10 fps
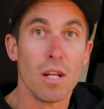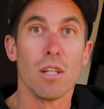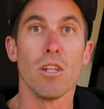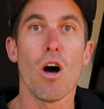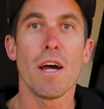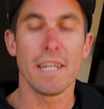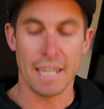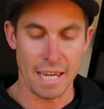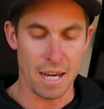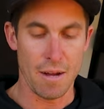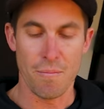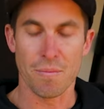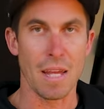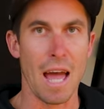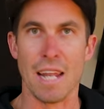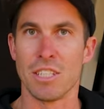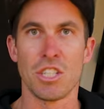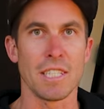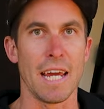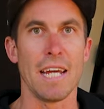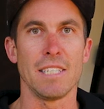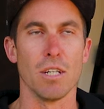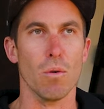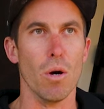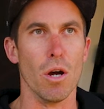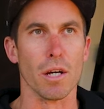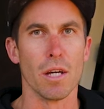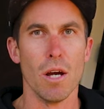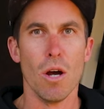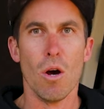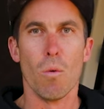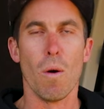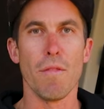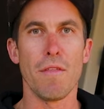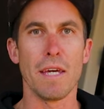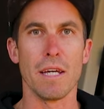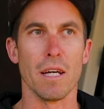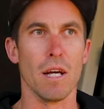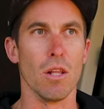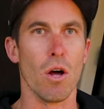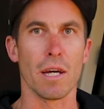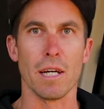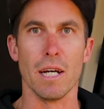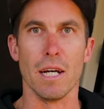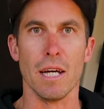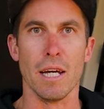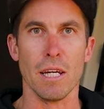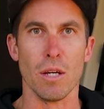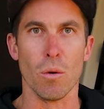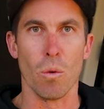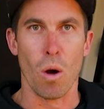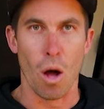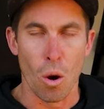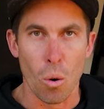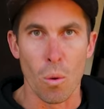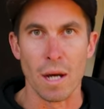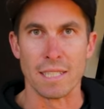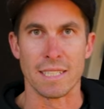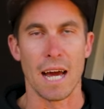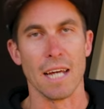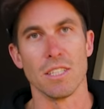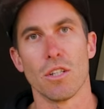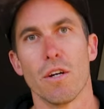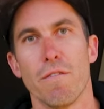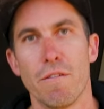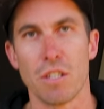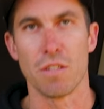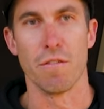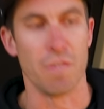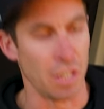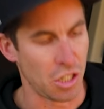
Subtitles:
lighter gear, and it's just easier work. One thing, like I always say, is you got to fish the fish.